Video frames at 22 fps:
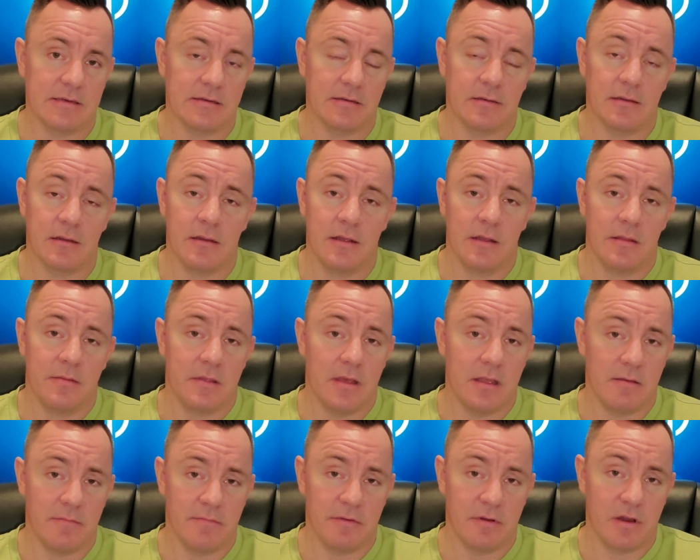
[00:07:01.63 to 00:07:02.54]
and
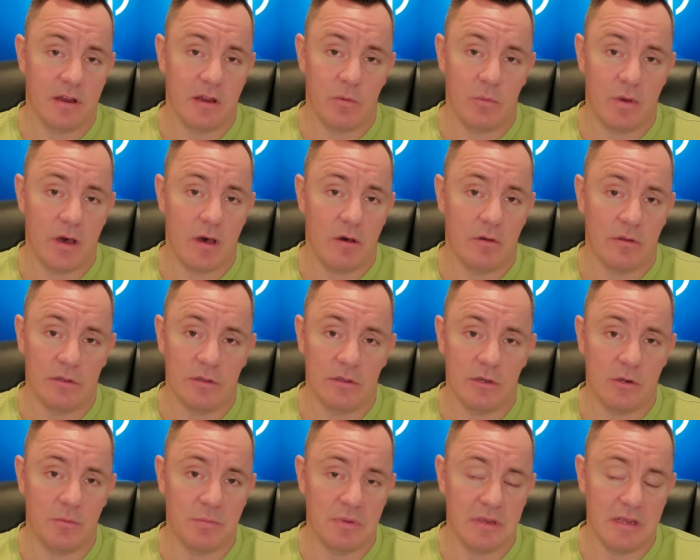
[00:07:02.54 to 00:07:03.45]
they very well
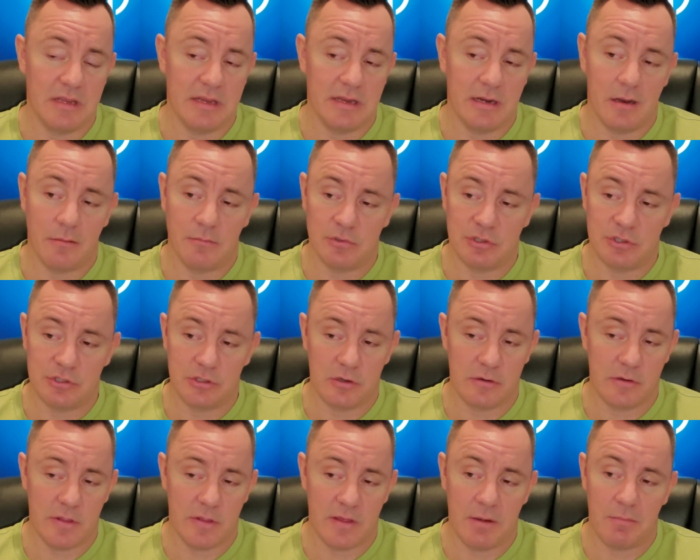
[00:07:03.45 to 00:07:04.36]
could be, and I'm
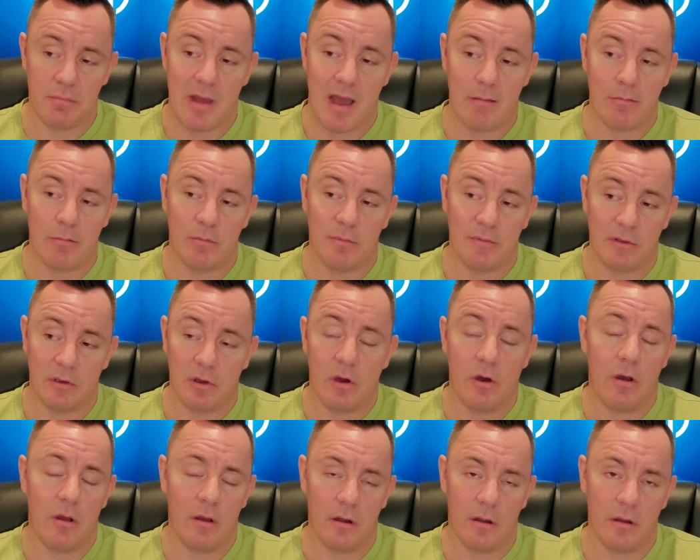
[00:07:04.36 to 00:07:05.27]
sure that they probably
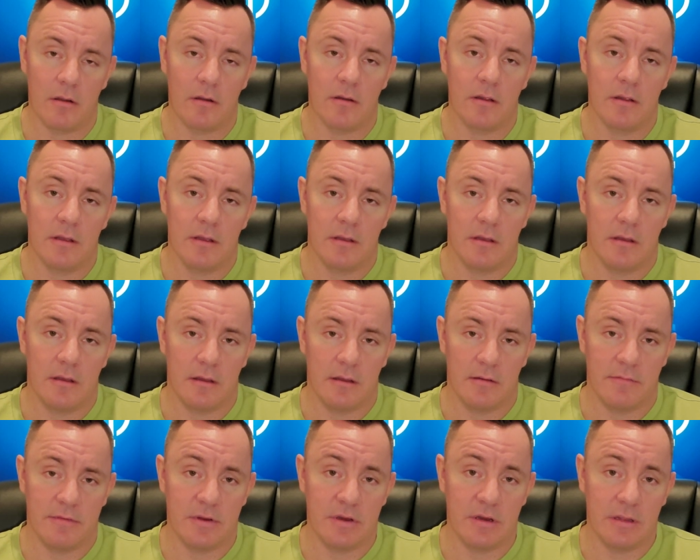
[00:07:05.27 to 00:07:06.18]
are
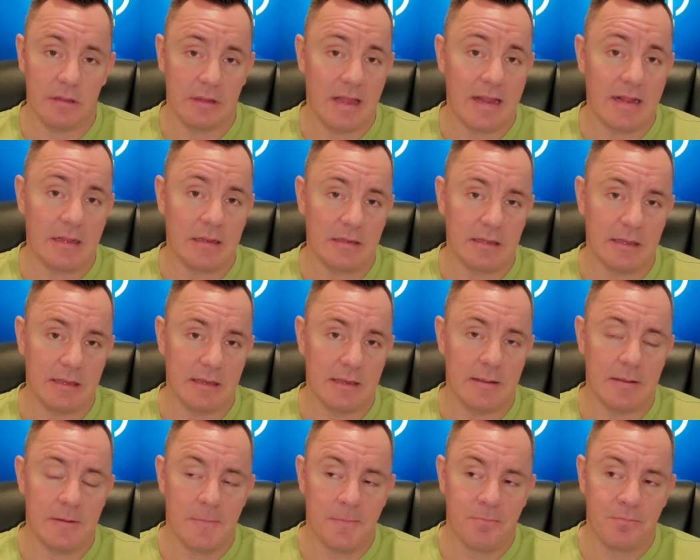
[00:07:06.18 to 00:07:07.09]
very
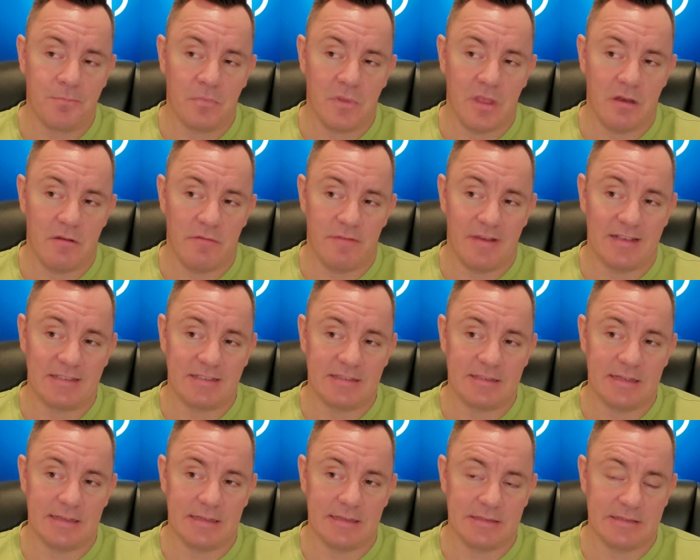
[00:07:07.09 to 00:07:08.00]
likely
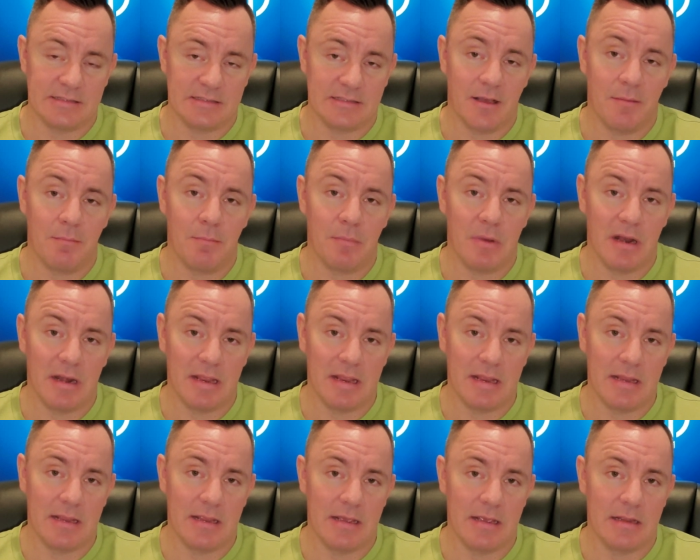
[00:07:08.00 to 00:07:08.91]
investing some
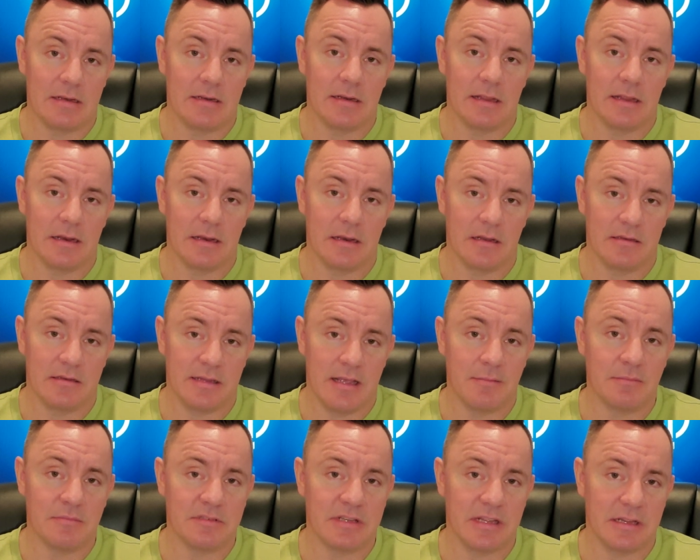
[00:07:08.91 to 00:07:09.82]
money and
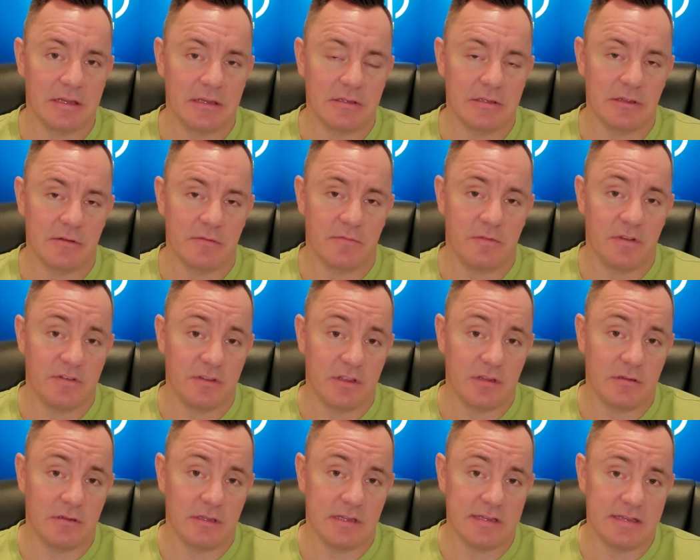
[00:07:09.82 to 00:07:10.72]
attempting to
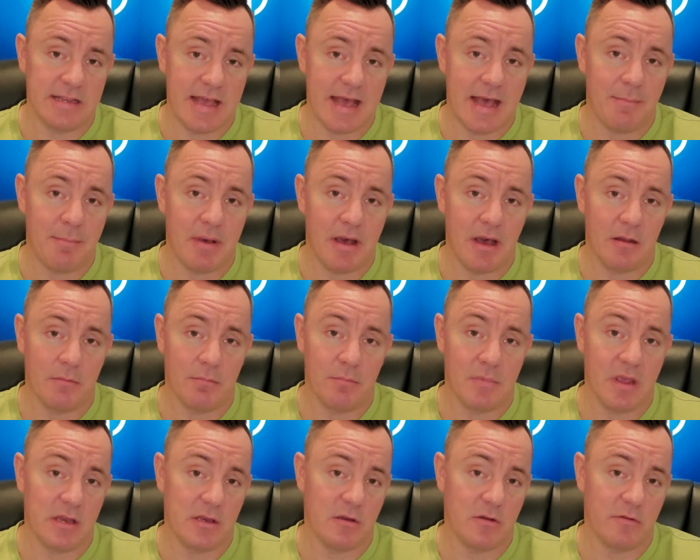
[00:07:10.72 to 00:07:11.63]
physically tap out and
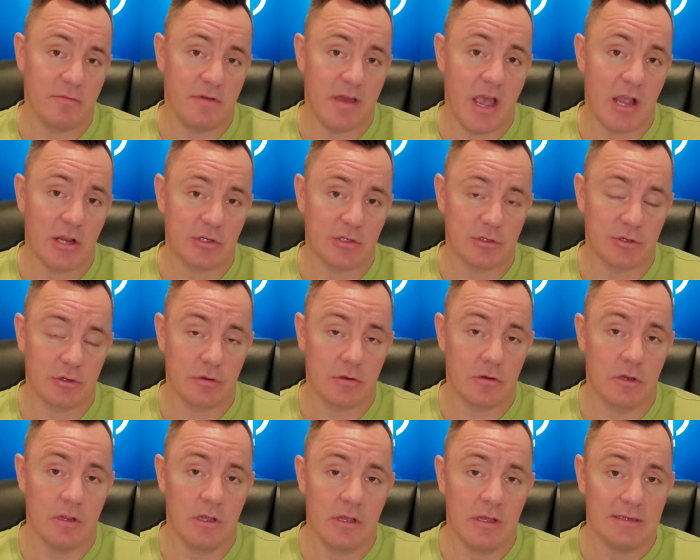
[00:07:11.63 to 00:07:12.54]

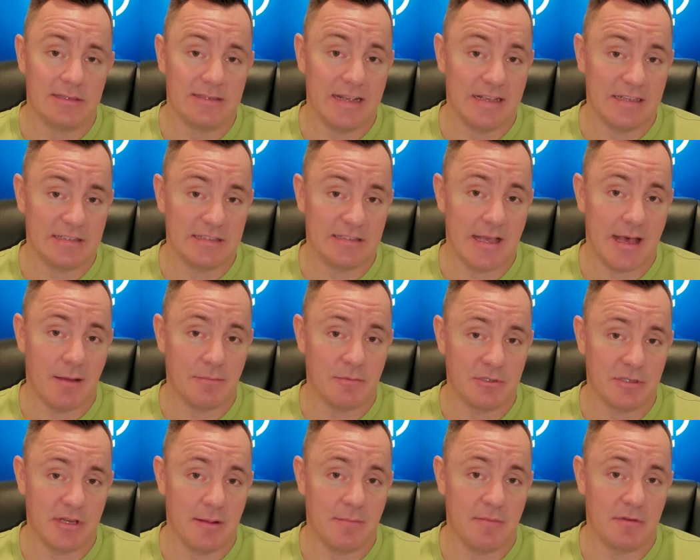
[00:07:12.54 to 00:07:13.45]
manufacture desktop
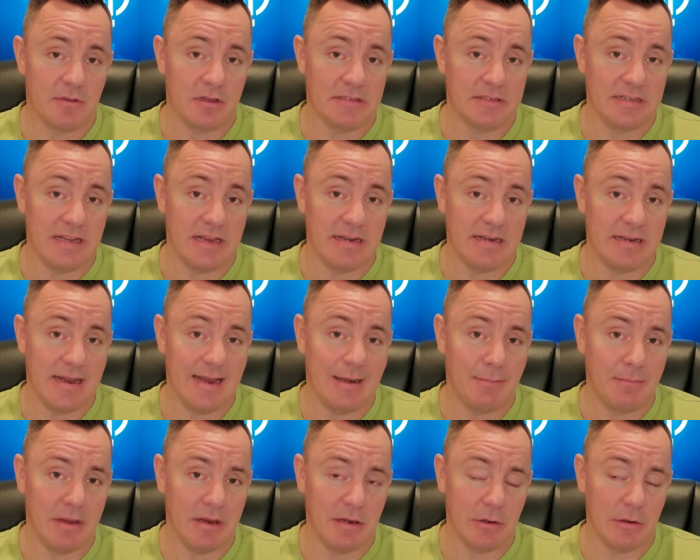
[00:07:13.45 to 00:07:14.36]
chips on 10
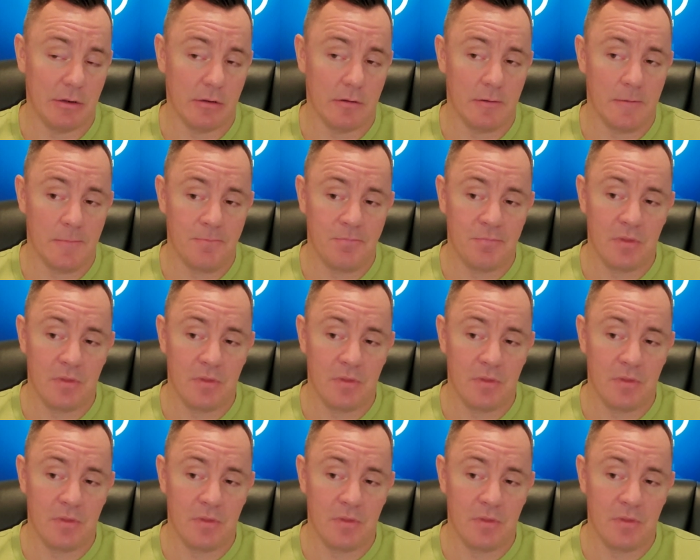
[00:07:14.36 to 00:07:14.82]
nanometer.